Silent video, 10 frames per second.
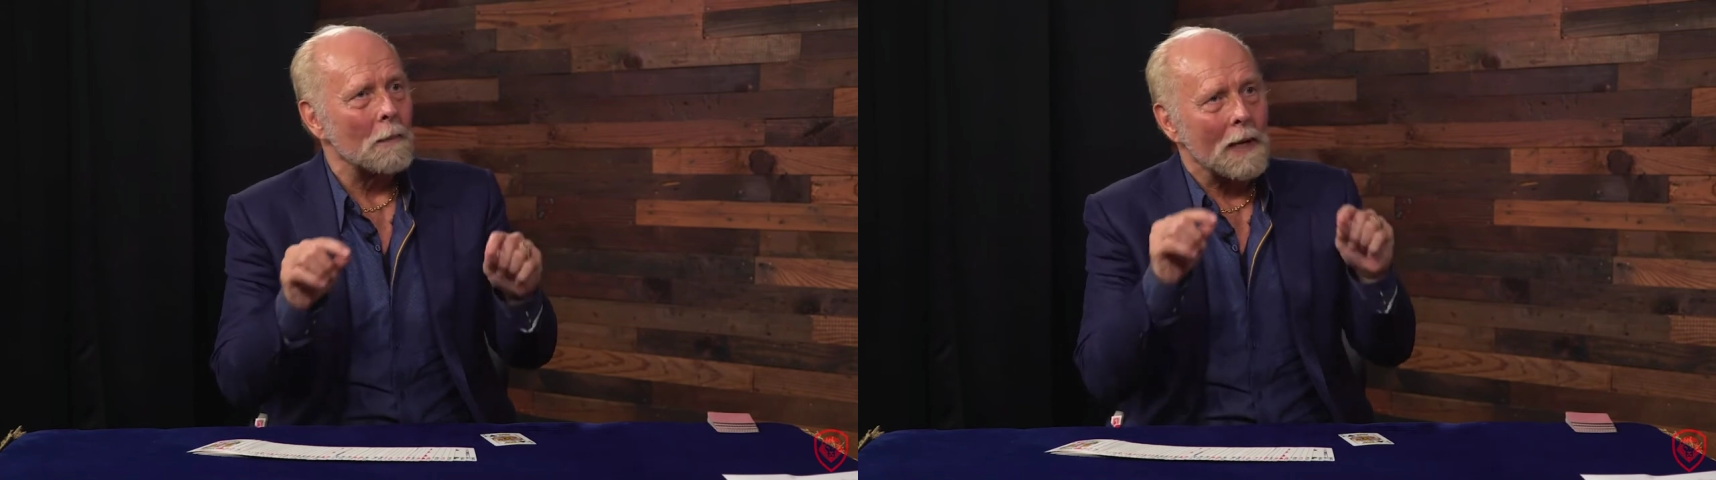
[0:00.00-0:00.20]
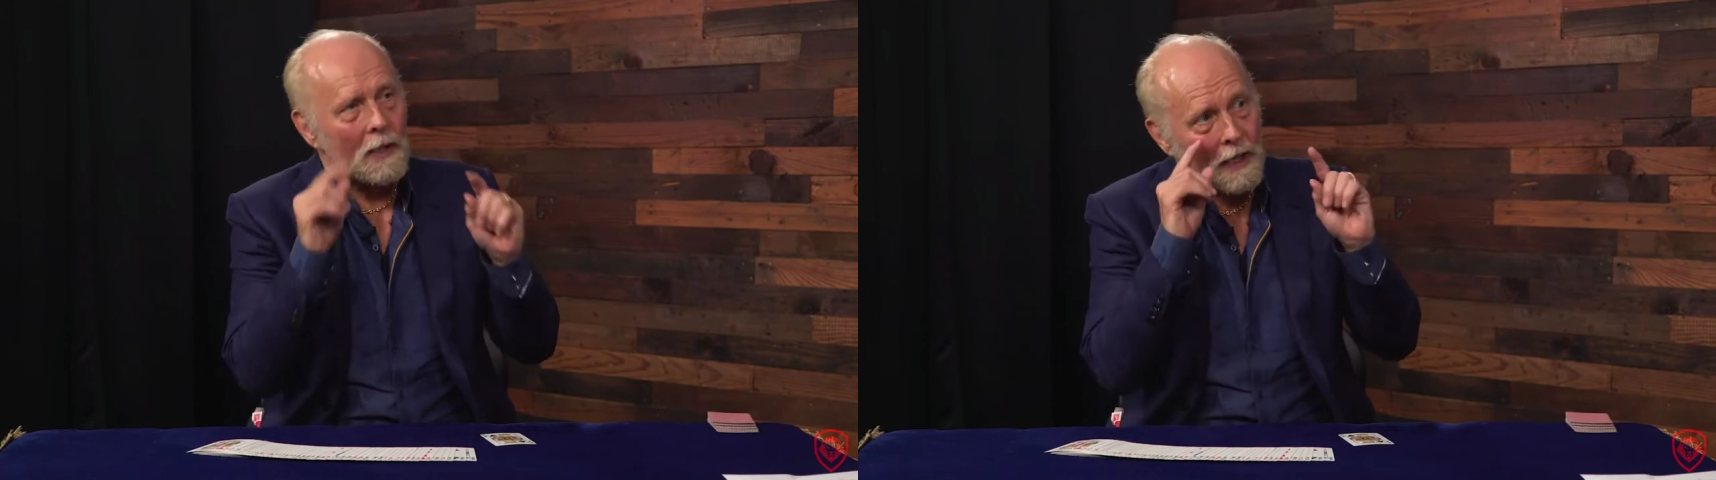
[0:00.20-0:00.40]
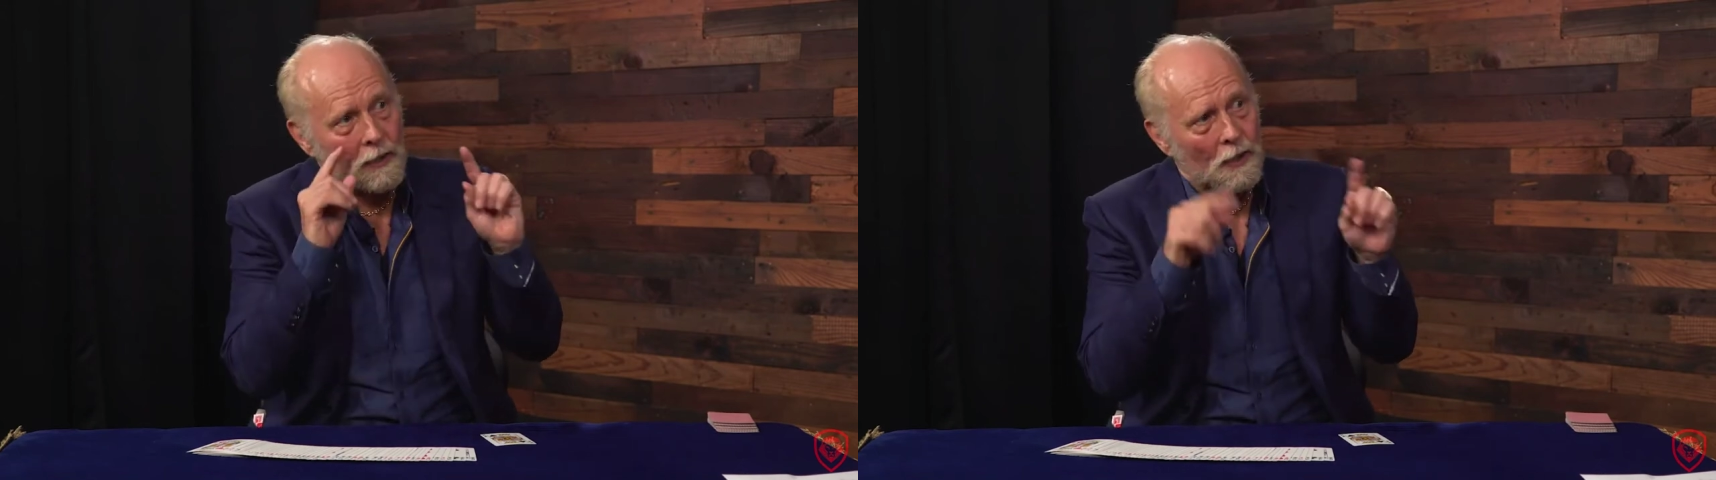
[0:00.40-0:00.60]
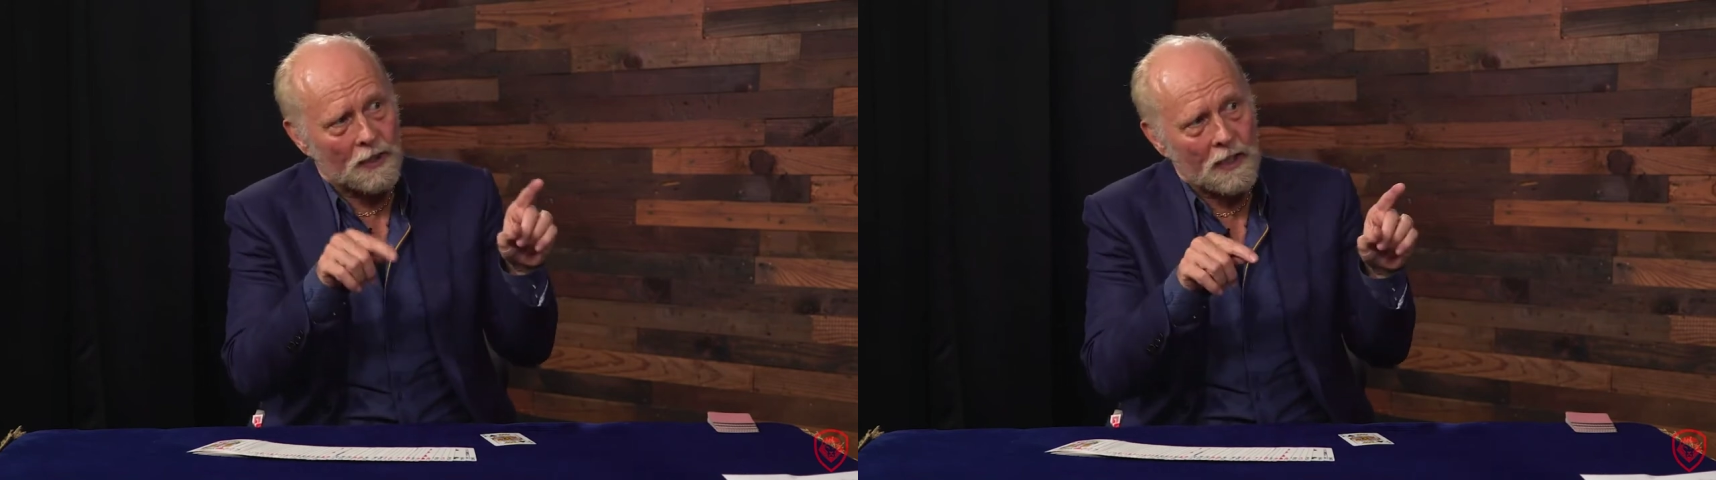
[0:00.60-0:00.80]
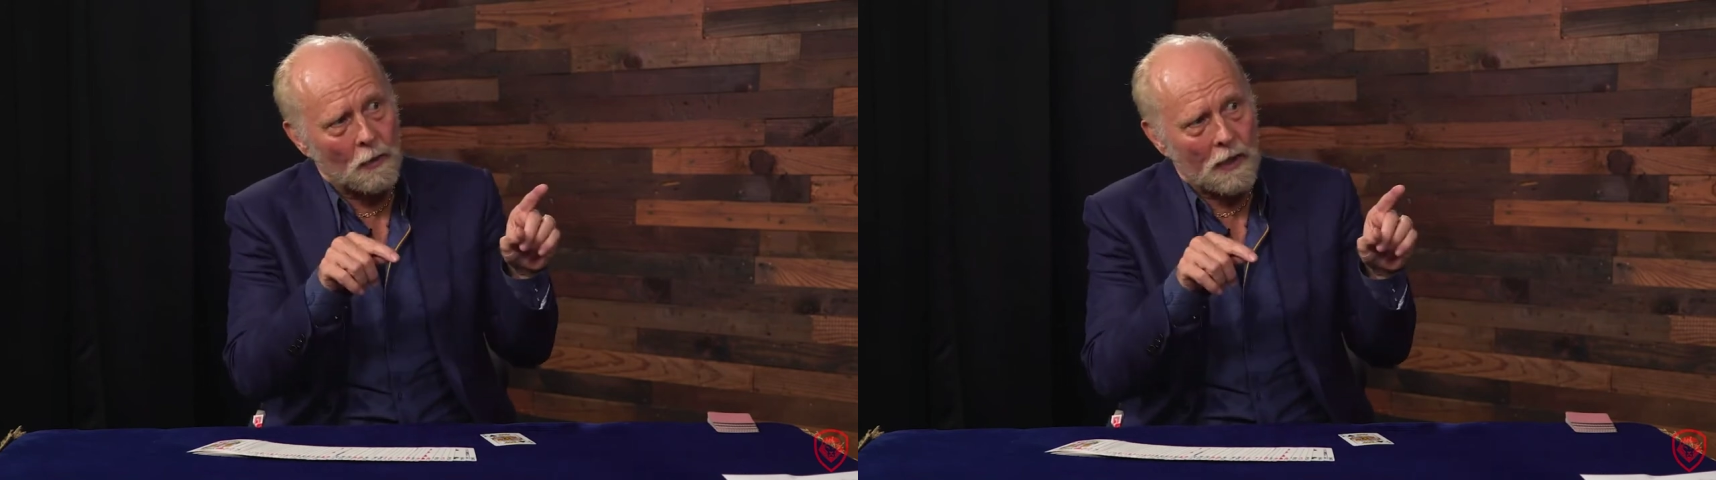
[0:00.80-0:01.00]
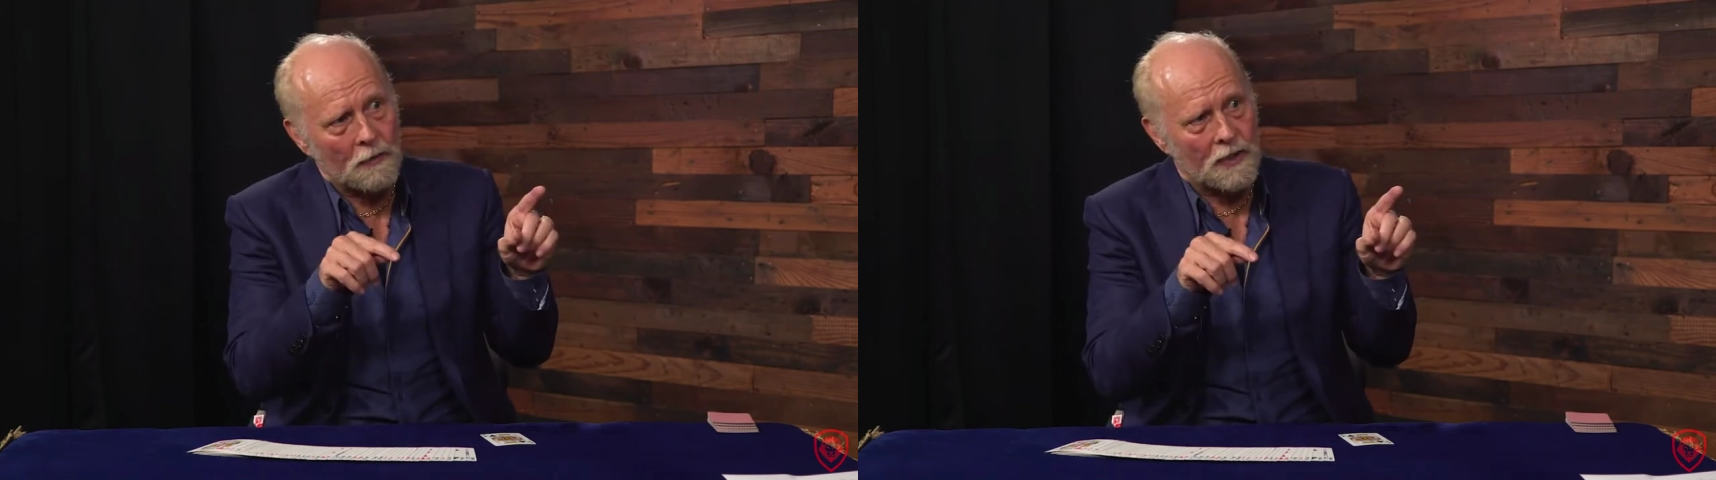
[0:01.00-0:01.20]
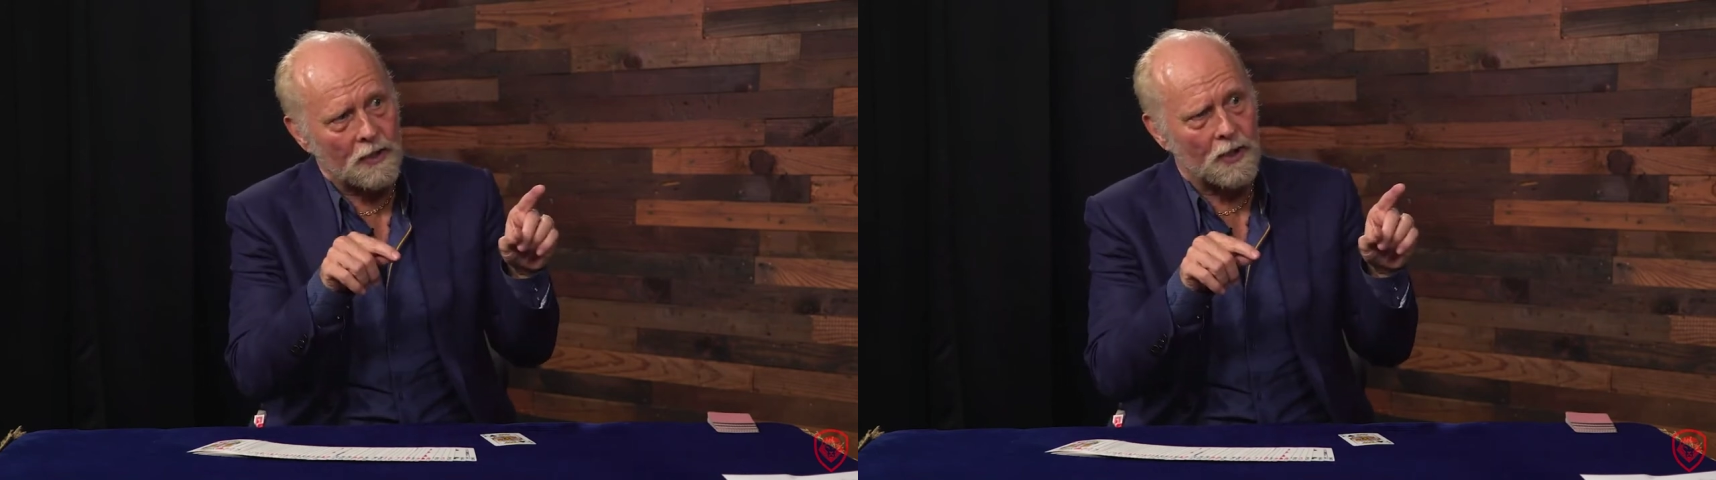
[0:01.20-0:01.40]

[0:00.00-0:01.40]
because I couldn't see what he was